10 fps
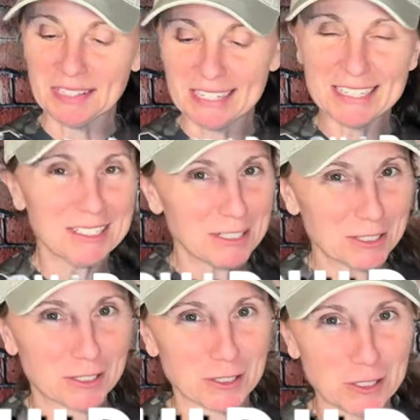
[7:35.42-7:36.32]
least,
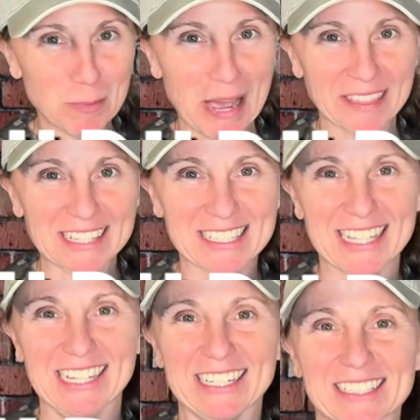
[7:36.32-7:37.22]
should you buy this
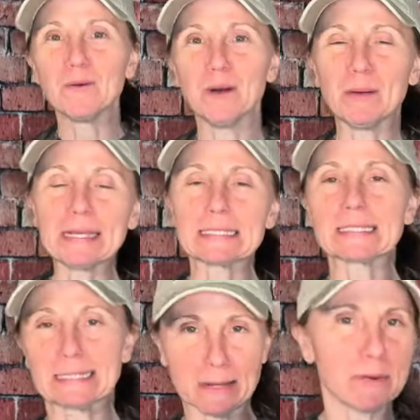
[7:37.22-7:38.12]
thing? Well, we can
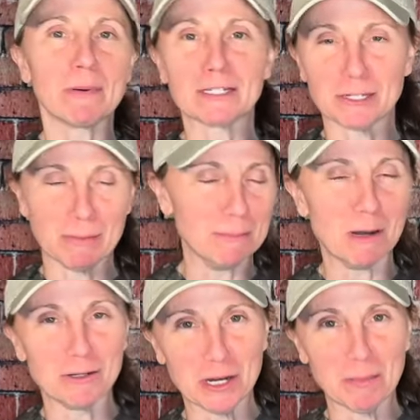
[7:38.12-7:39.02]
skip a bunch of
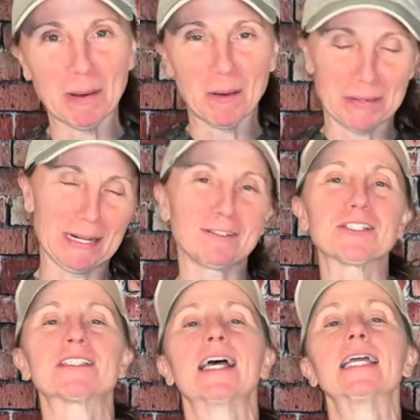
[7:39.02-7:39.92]
mumbo jumbo and I'll
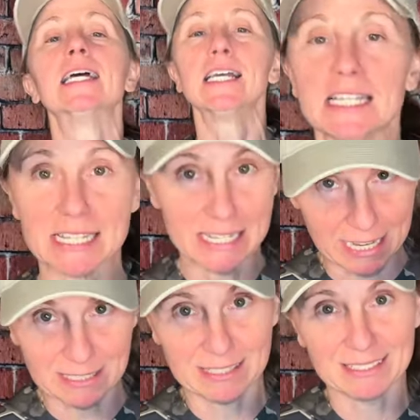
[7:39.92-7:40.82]
just say
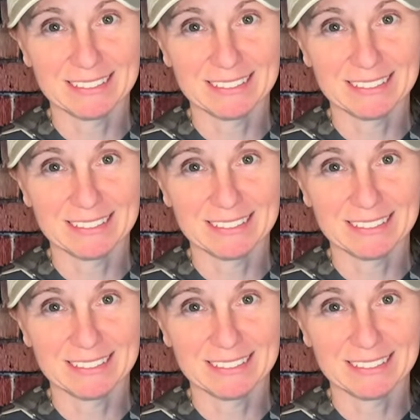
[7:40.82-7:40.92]
yes.